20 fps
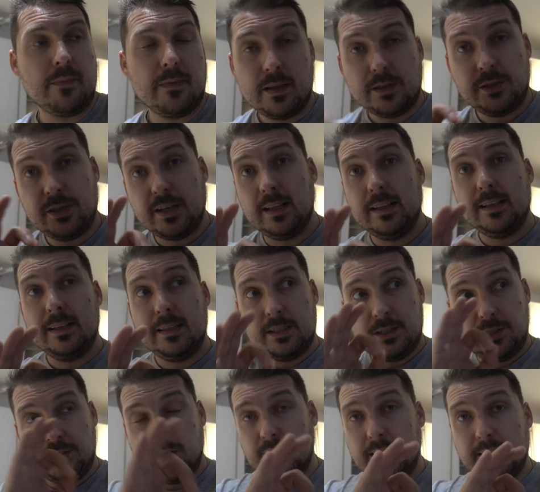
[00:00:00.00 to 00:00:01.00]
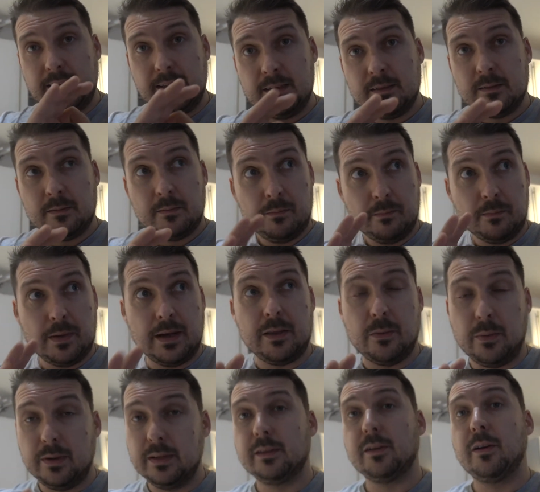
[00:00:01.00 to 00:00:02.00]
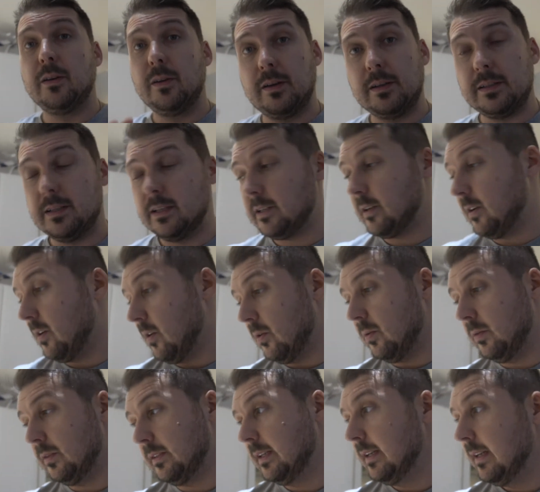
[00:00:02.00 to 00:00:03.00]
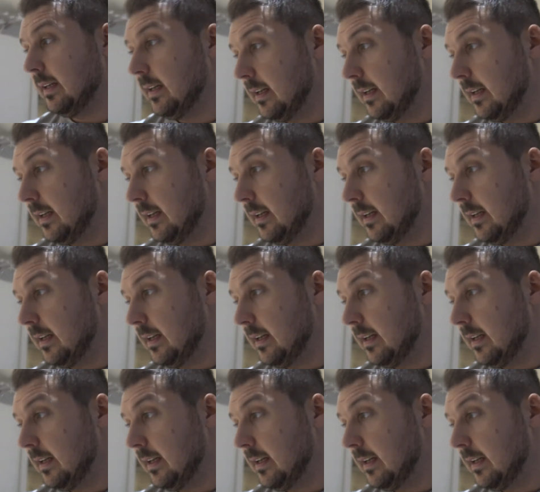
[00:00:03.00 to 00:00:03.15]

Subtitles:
The jelly is chilling by the window because it's cold.